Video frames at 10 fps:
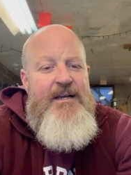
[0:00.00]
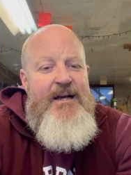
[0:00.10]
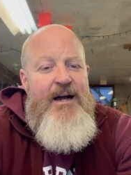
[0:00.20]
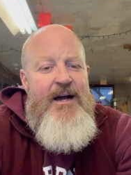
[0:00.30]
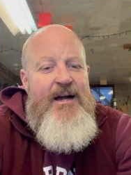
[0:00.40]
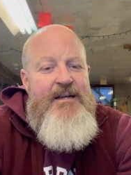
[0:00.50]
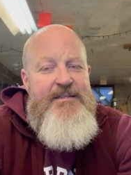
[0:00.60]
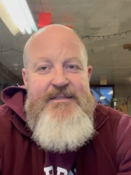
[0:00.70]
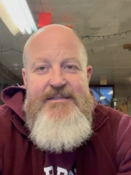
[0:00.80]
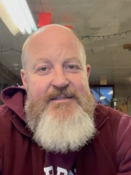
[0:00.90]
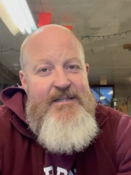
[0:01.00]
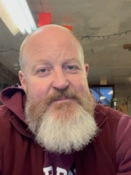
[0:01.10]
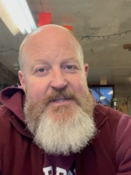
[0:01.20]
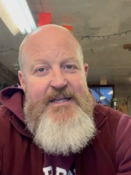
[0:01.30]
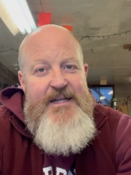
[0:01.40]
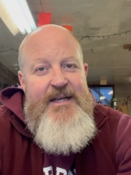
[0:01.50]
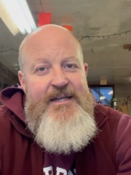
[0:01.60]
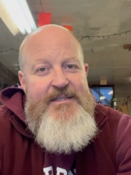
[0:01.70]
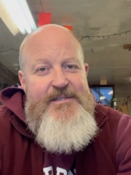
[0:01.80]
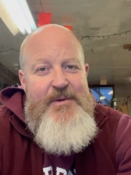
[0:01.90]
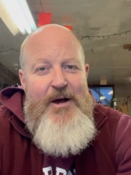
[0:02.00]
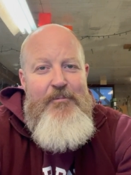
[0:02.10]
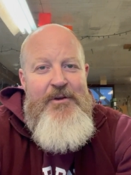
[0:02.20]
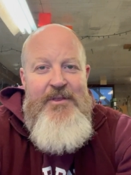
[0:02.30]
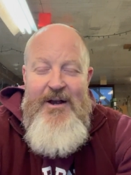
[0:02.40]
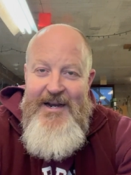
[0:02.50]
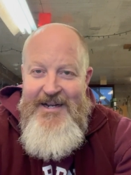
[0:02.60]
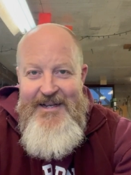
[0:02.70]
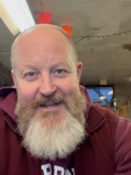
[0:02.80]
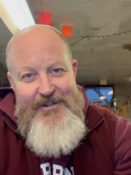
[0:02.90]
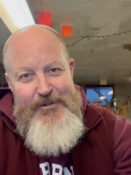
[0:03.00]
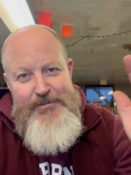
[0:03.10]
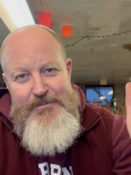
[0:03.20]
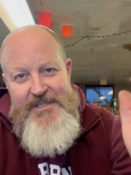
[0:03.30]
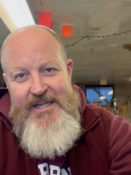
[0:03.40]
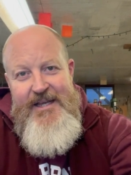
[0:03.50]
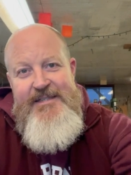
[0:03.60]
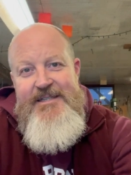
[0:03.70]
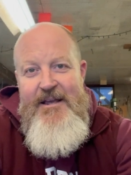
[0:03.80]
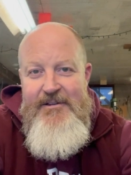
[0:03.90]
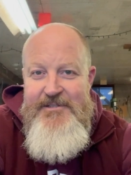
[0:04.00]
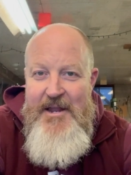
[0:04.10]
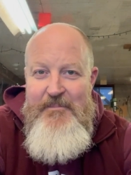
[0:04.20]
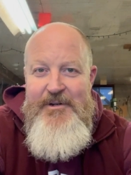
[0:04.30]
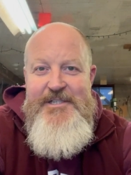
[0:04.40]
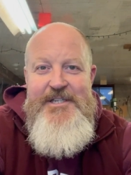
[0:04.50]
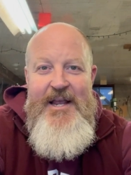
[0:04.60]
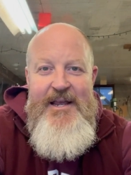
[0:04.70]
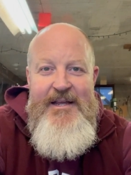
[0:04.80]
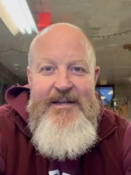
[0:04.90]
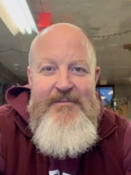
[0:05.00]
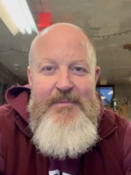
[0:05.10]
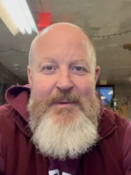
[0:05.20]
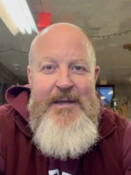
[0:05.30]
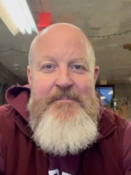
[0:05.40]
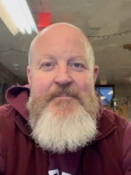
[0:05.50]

because this is something that I need some help with. All right, Chris from CK Cycles, I appreciate it. Bye-bye.